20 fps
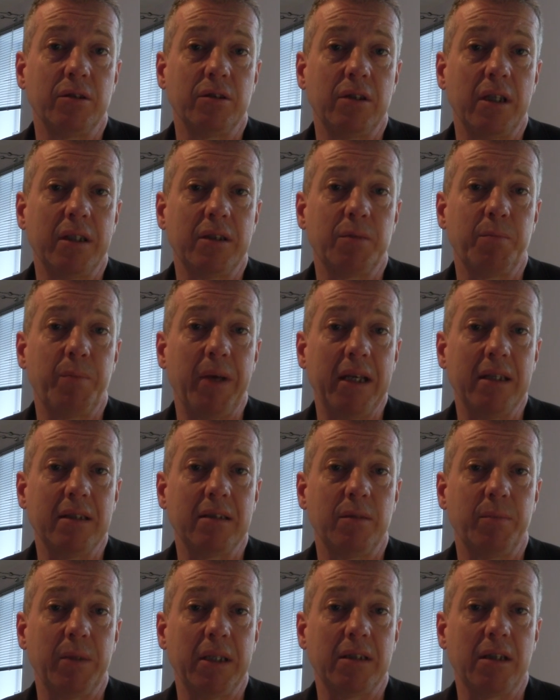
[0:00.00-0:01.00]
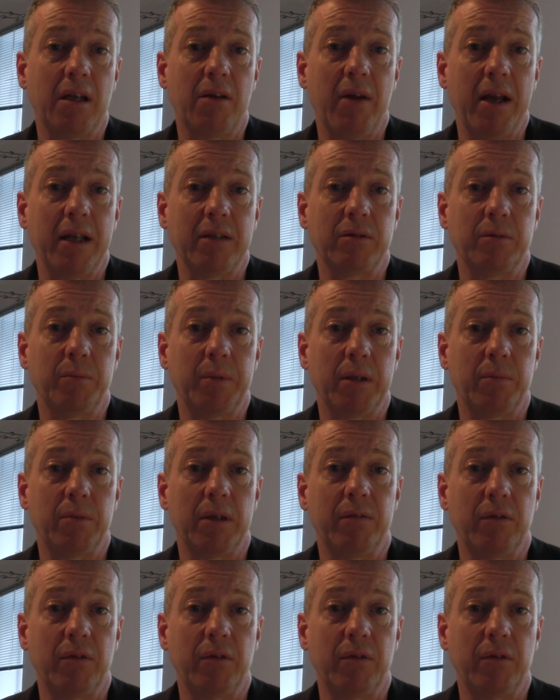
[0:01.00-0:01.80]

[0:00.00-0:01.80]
it's best to be direct to people.